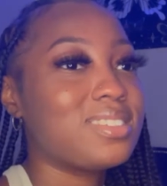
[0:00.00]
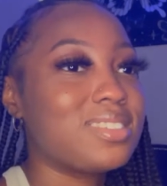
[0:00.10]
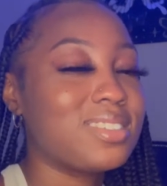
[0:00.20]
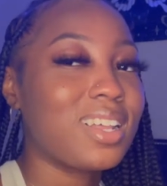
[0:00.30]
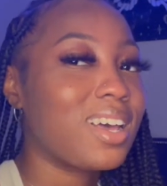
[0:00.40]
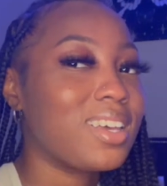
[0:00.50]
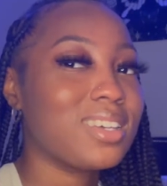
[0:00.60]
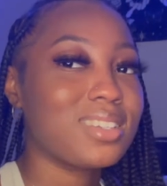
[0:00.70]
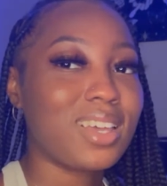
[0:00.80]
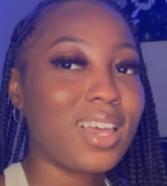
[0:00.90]

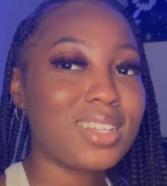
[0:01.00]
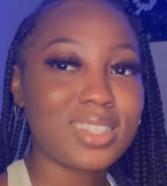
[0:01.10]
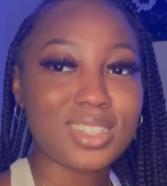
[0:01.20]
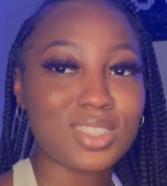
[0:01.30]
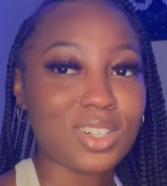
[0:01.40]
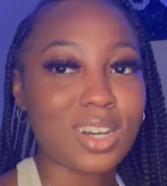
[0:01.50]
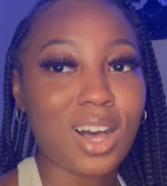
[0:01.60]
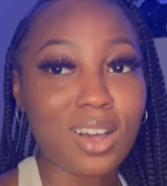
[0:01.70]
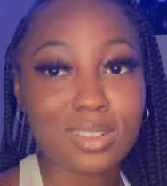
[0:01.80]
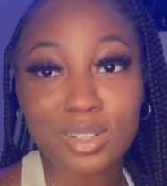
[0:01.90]
like the aliens are
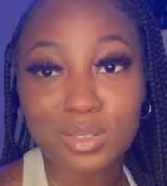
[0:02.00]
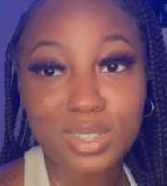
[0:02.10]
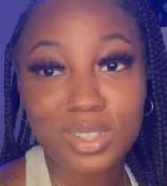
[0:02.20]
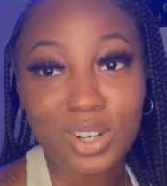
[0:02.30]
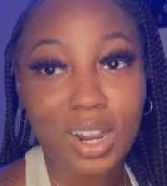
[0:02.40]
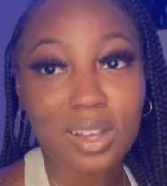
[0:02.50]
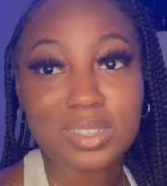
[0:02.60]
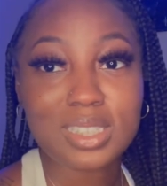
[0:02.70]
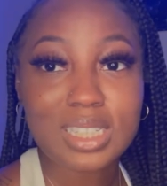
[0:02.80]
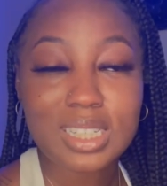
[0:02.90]
all knowing or all
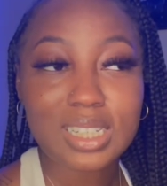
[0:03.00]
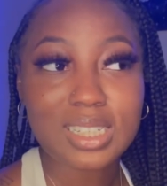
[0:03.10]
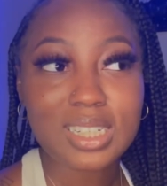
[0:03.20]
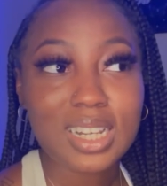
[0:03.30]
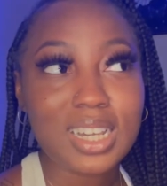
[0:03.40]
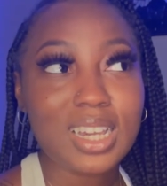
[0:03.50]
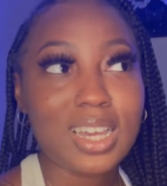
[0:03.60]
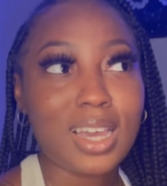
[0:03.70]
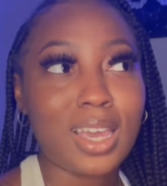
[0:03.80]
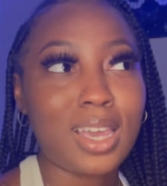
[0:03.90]
seeing.
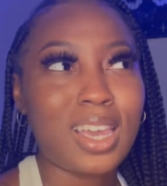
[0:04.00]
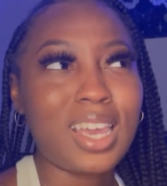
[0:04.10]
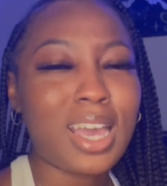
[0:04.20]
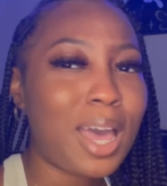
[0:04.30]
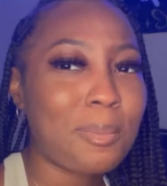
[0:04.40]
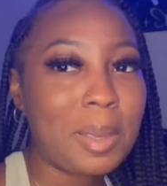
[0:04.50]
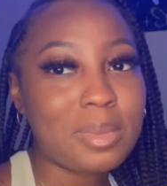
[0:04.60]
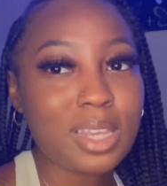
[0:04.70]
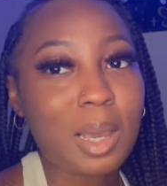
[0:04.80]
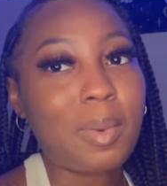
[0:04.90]
And it kind of made me
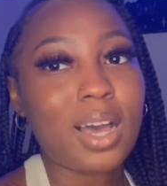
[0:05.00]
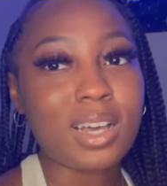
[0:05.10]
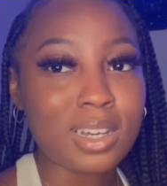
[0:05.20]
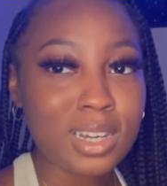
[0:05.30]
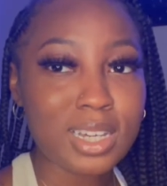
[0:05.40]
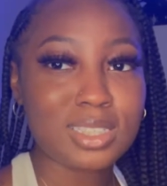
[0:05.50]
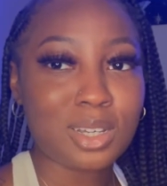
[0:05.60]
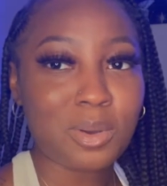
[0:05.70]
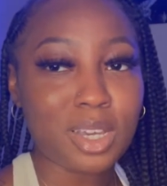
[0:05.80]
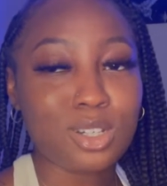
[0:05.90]
think about God in some
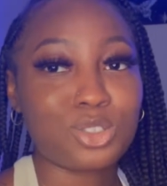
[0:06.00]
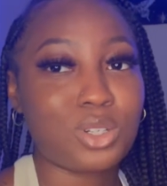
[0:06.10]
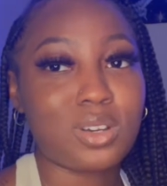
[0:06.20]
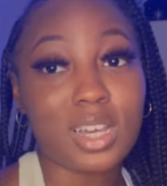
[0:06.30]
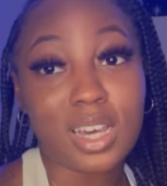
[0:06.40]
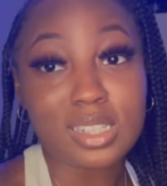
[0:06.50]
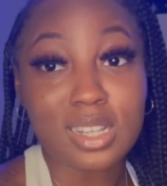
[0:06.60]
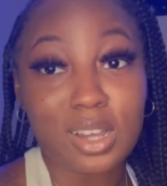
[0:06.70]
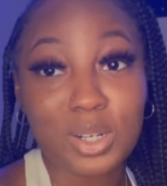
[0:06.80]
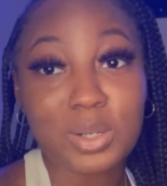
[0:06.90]
way, because God is
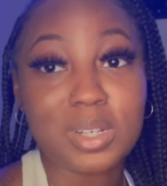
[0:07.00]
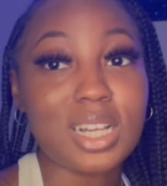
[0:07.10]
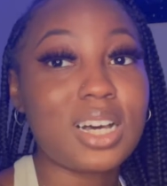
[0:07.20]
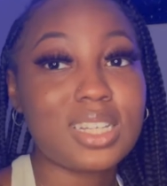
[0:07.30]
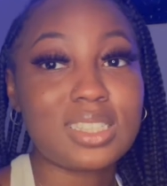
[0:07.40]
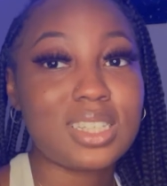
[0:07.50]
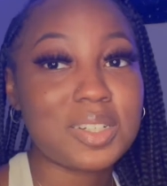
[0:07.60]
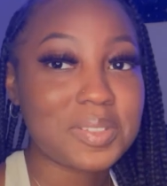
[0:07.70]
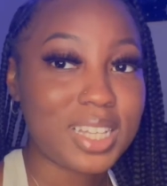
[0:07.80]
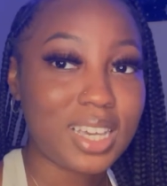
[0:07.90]
all knowing, God see
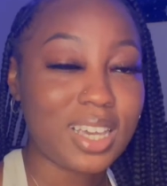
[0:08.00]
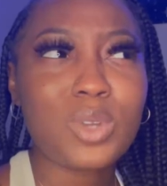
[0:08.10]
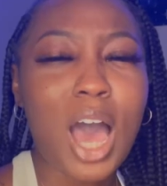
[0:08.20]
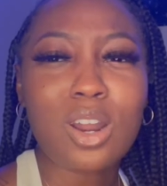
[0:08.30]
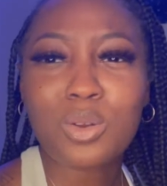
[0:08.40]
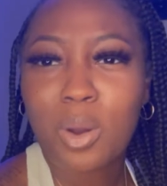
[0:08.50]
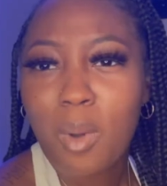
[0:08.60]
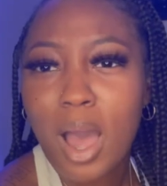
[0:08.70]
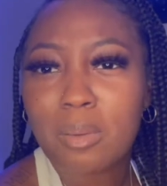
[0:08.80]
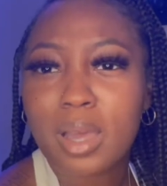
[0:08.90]
everything. I don't know
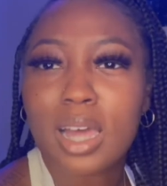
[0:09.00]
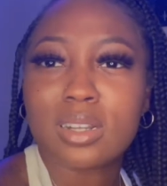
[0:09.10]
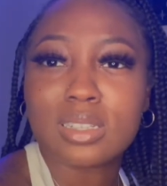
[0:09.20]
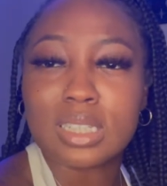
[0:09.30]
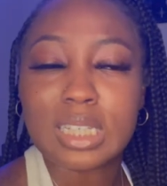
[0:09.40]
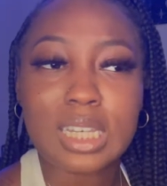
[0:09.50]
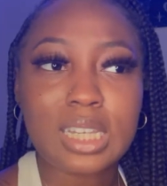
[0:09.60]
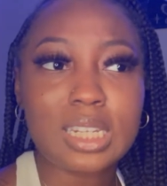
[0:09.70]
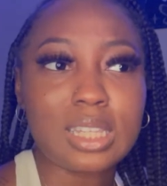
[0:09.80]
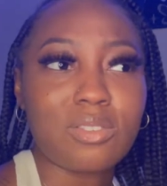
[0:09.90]
why I'm kind of
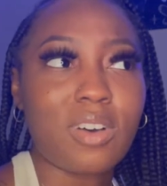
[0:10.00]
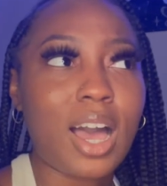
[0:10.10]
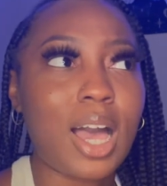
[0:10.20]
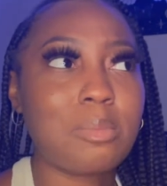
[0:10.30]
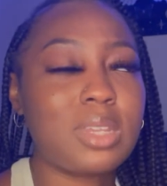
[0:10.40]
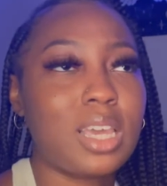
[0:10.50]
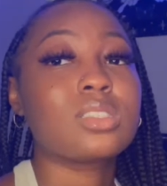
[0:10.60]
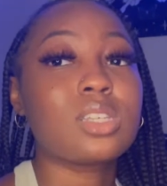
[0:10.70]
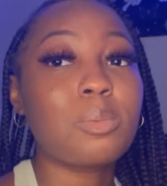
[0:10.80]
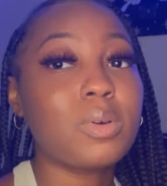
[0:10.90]
getting the vibe that
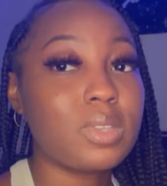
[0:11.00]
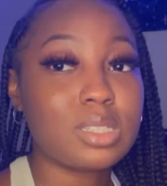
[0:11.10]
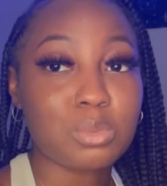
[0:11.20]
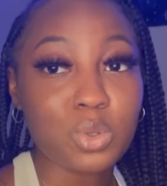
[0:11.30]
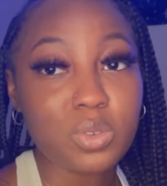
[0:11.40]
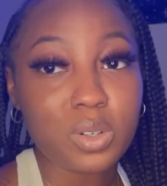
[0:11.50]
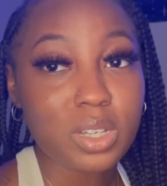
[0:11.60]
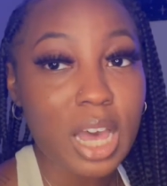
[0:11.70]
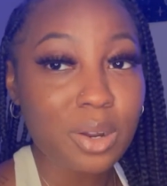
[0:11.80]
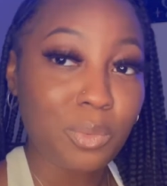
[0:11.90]
some of this movie
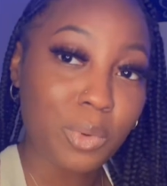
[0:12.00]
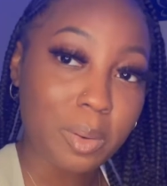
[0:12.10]
kind of